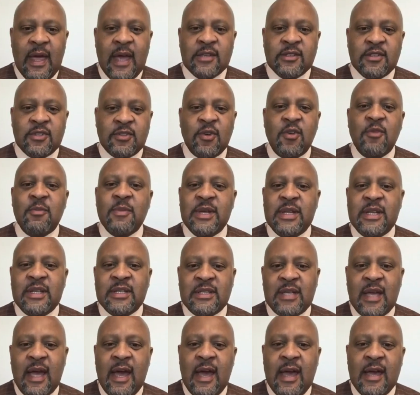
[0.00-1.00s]
that so
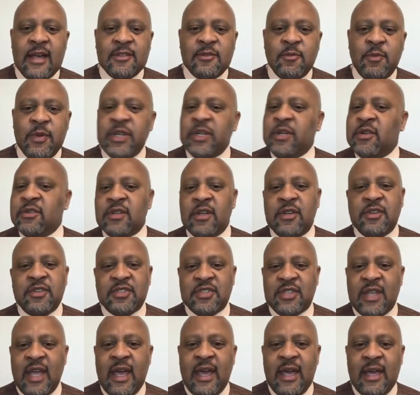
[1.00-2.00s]
many times we don't
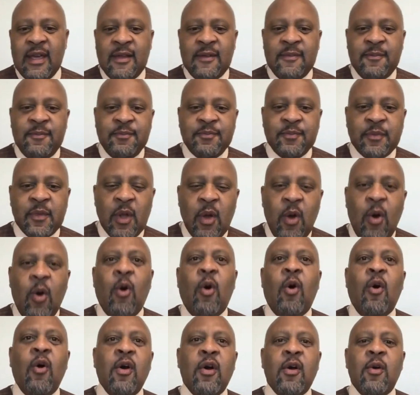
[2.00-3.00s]
understand,
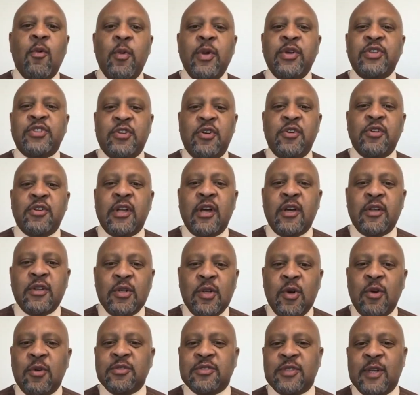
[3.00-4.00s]
or we turn
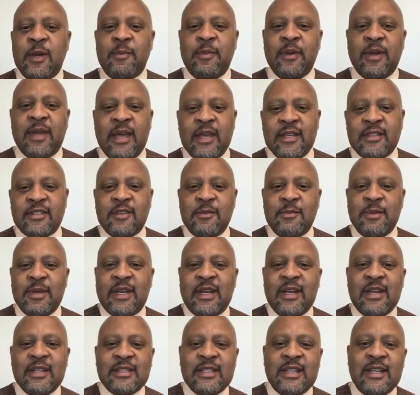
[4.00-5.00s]
our nose up against
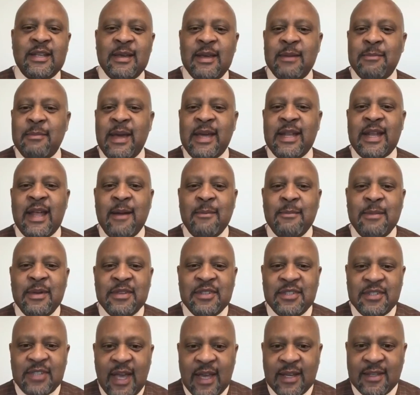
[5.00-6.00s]
it because it, it may
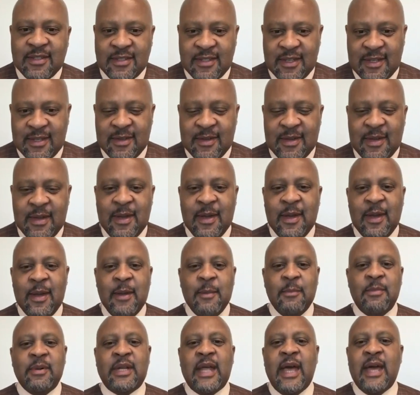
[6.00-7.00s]
not be sexy.
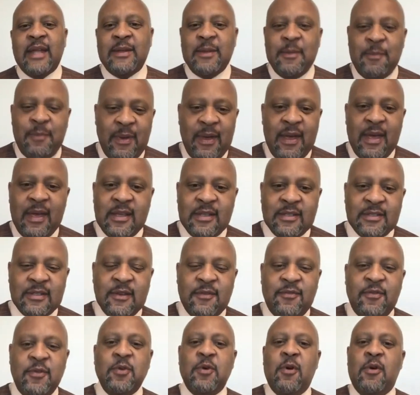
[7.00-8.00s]
But that
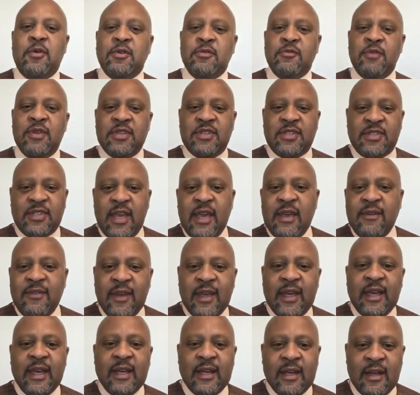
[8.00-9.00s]
depends. If you're on the
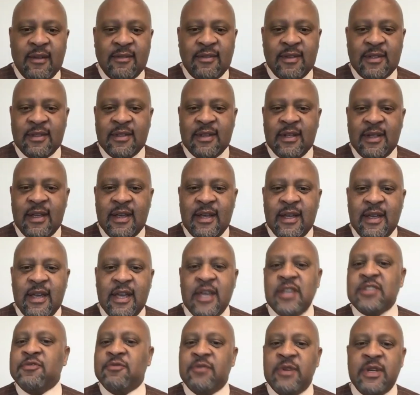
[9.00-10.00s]
receiving end of it,
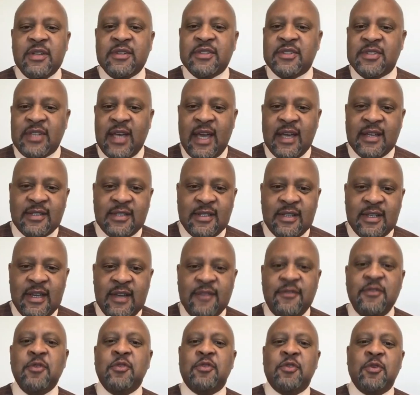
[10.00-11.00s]
it's real
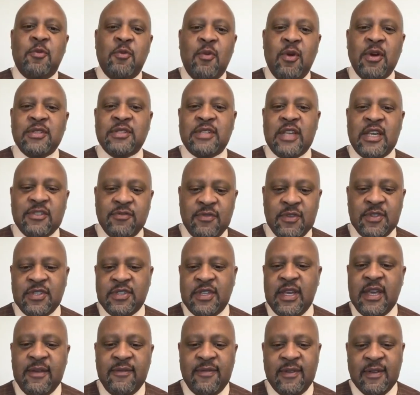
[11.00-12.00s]
sexy if you're the ones that's
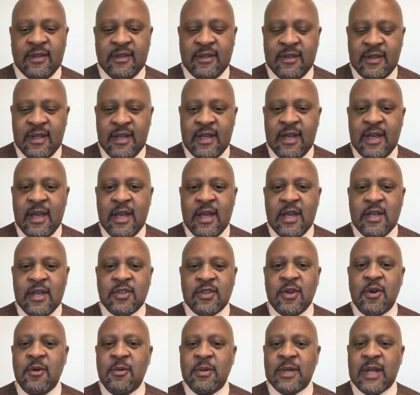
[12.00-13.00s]
receiving.
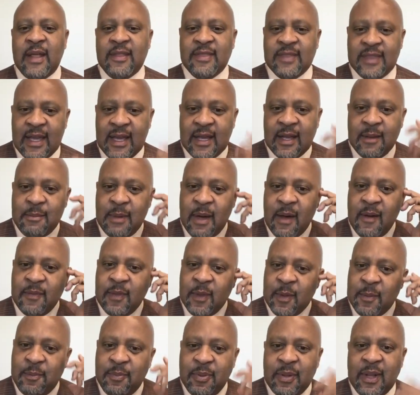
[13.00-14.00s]
So when I think
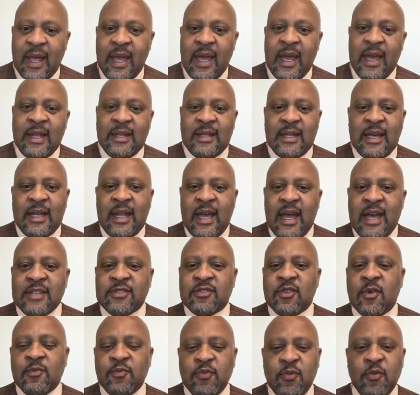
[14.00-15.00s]
about the plan that
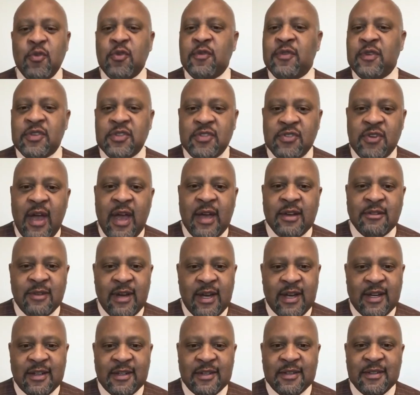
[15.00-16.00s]
has a proven
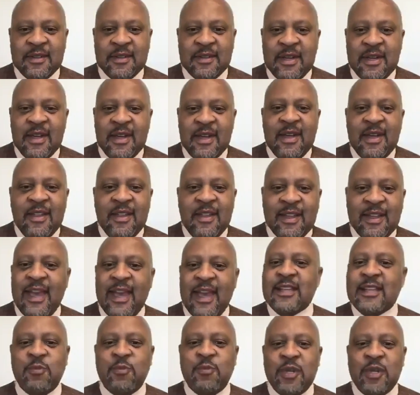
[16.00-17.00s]
track record,
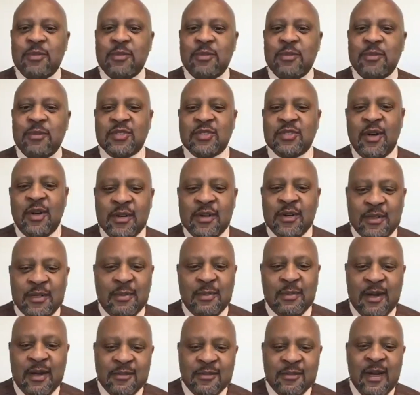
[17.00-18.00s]
guess what I'm
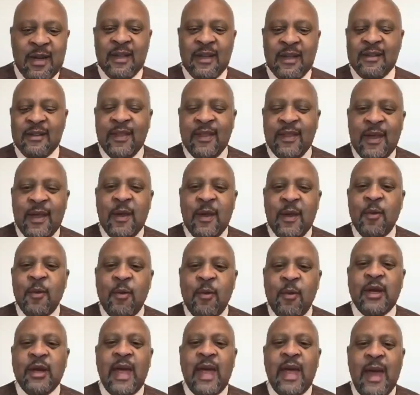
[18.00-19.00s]
talking about, right?
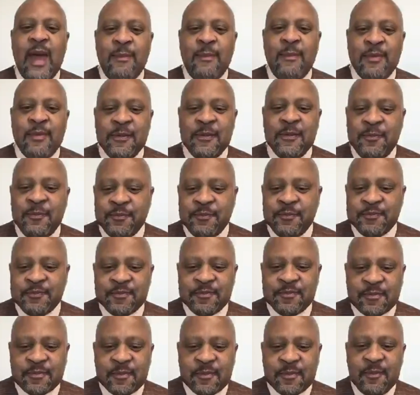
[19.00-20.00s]
What happened
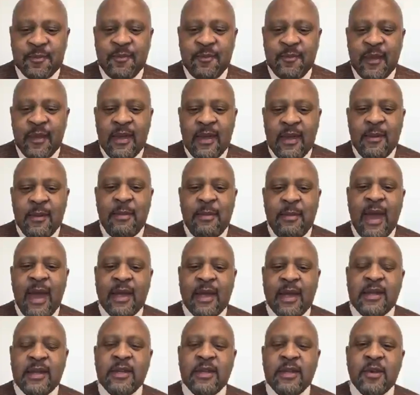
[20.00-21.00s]

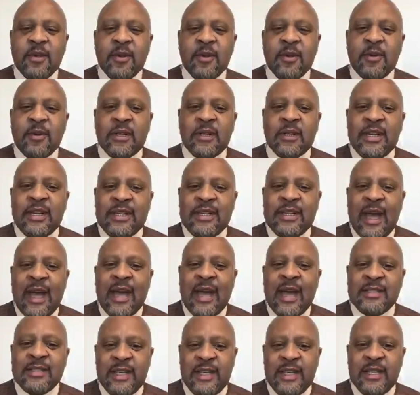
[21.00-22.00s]
back in the early
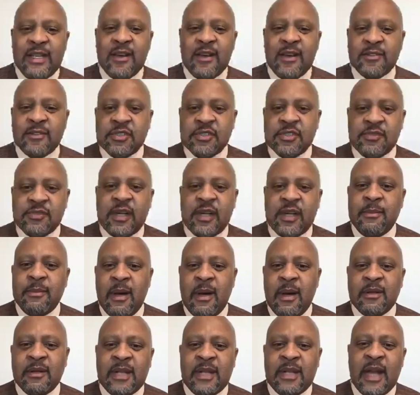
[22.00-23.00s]
nineteen hundreds, right
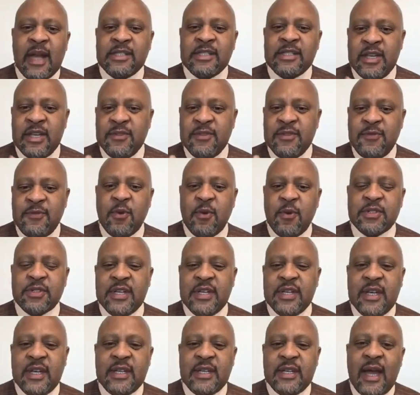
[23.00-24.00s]
about nineteen
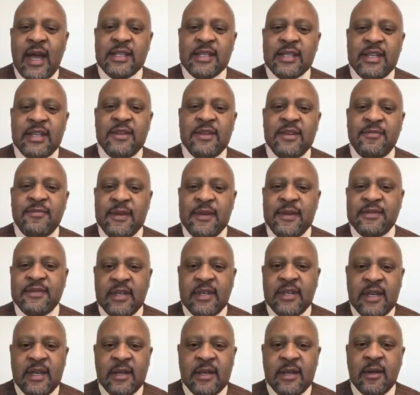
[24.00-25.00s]
fourteen, nineteen
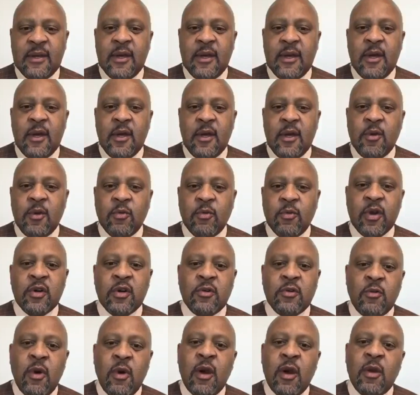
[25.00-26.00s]
fifteen,
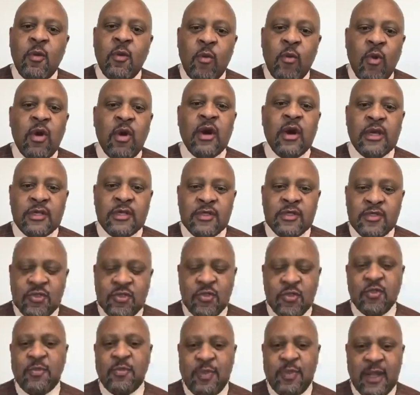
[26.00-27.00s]
World War One
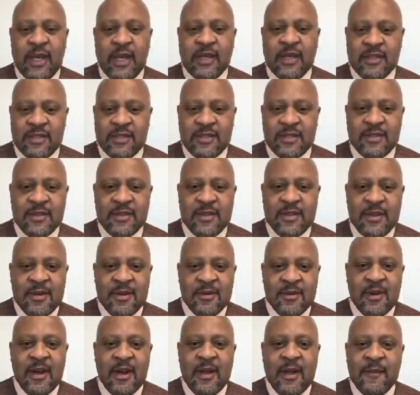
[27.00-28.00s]
took place,
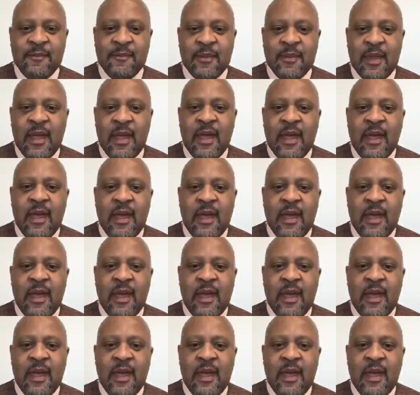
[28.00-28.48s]
right?